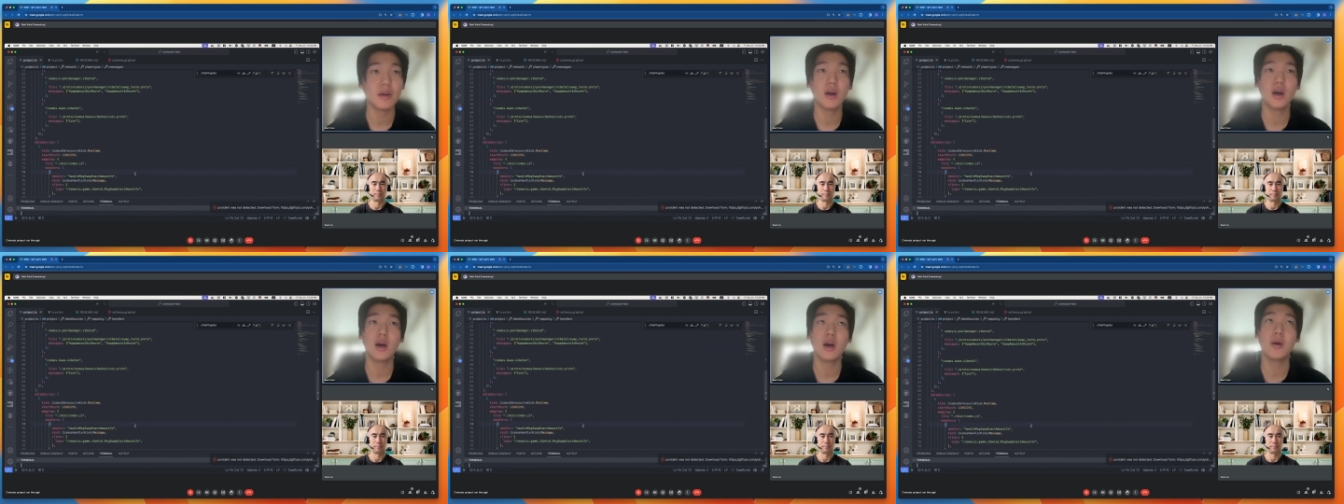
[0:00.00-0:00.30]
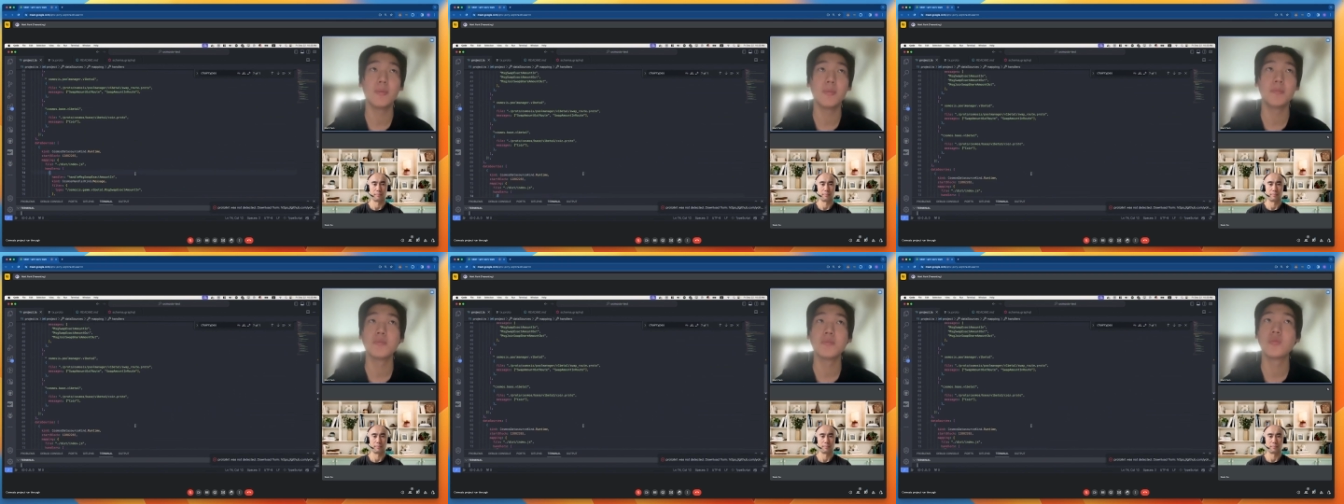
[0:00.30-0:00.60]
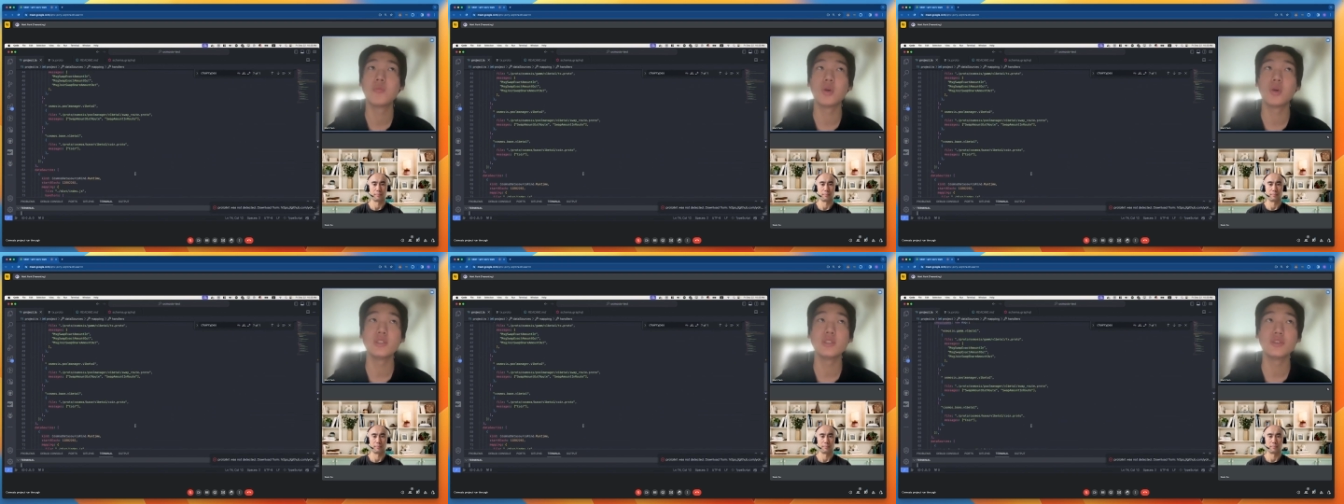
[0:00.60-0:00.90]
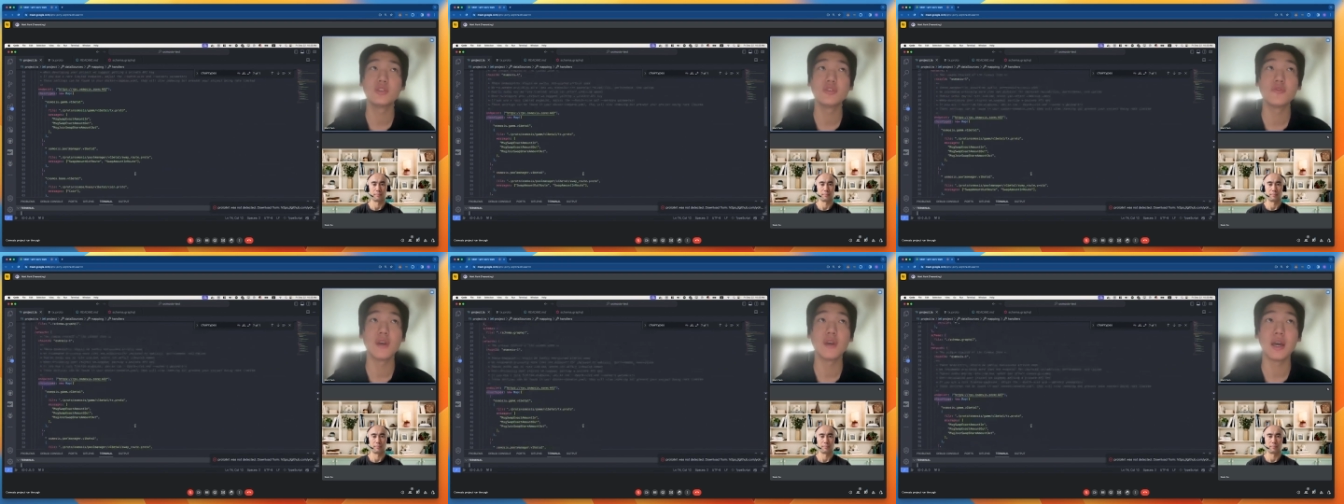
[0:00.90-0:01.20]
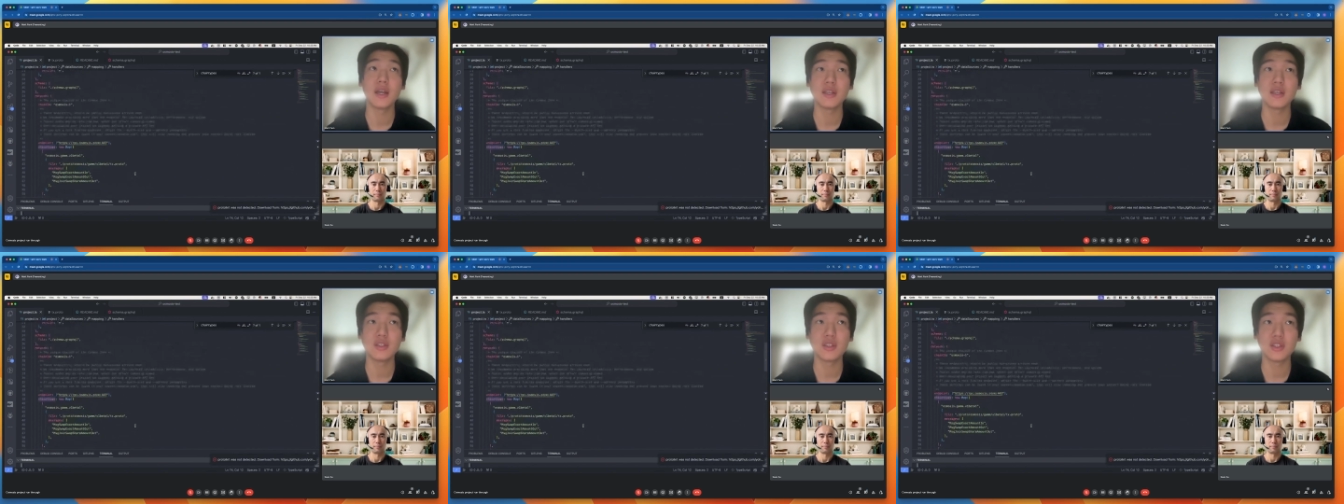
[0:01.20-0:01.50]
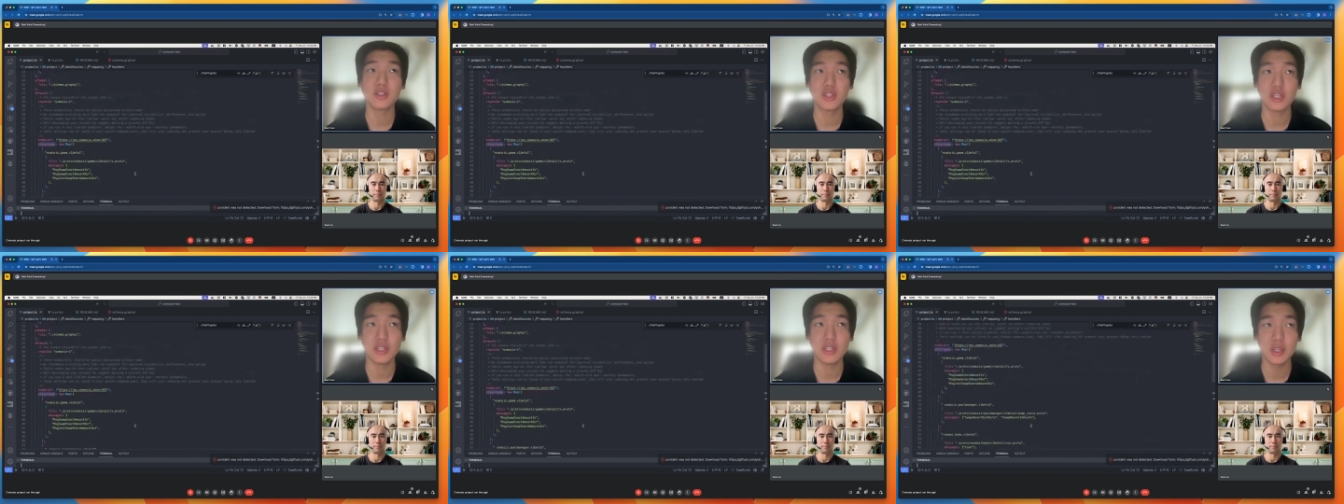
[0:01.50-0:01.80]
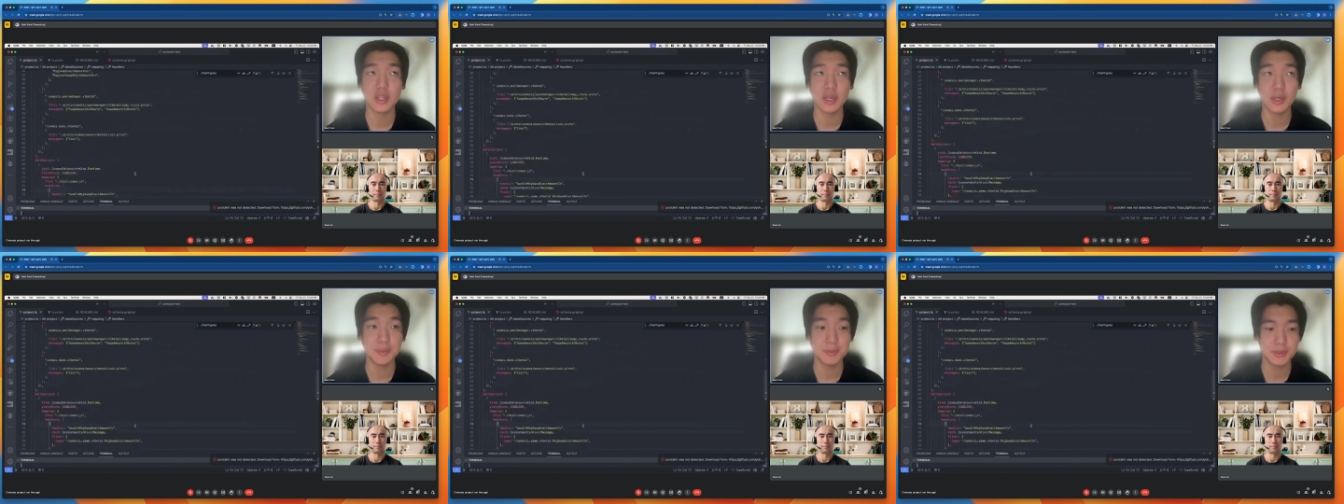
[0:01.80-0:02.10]
Once you've added the chain
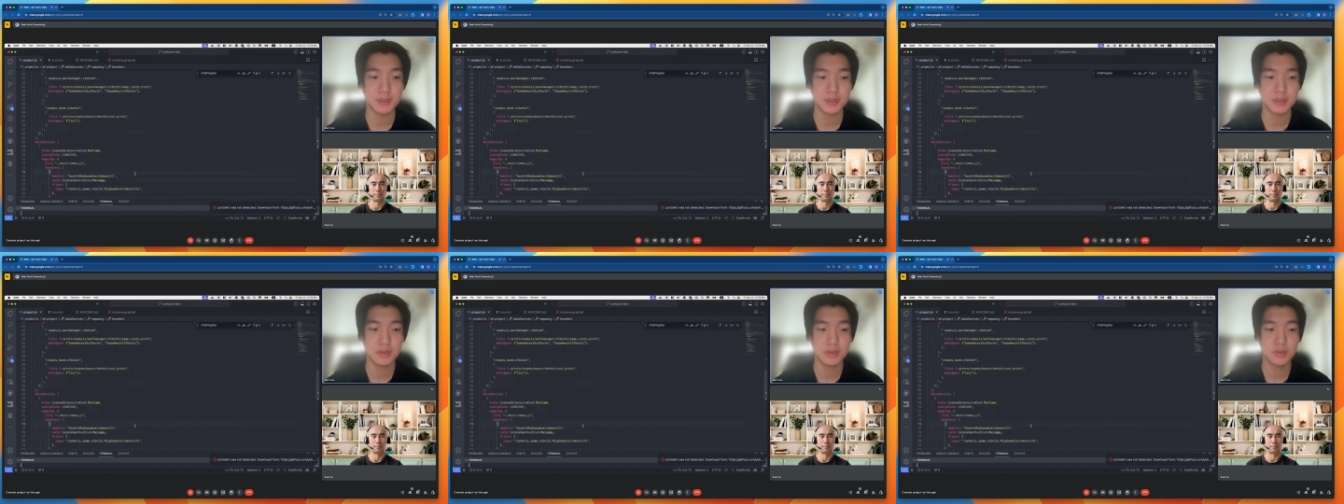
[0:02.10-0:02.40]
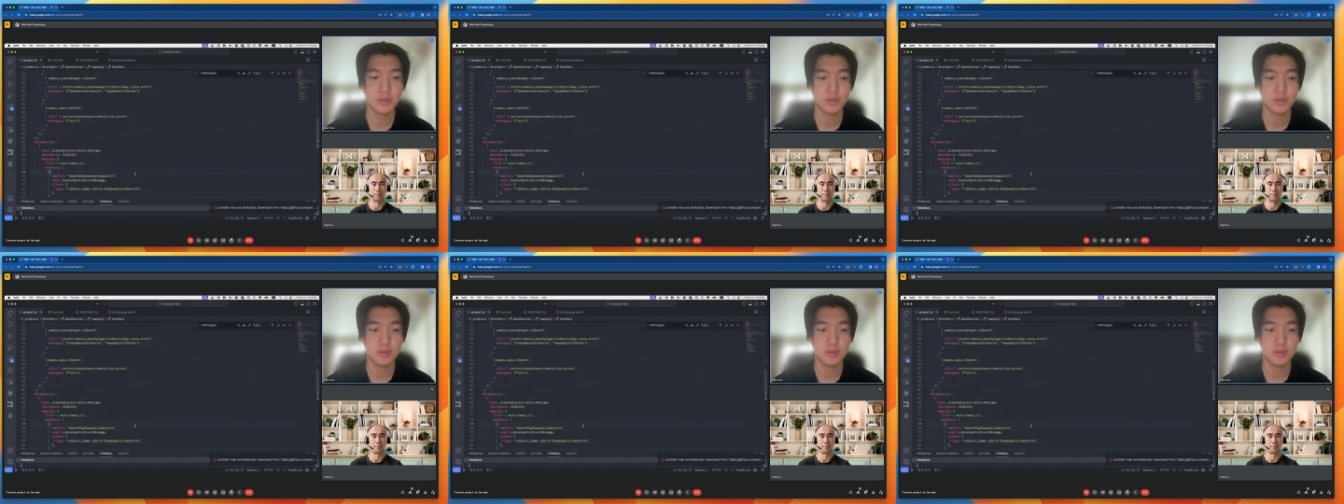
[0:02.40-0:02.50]
types,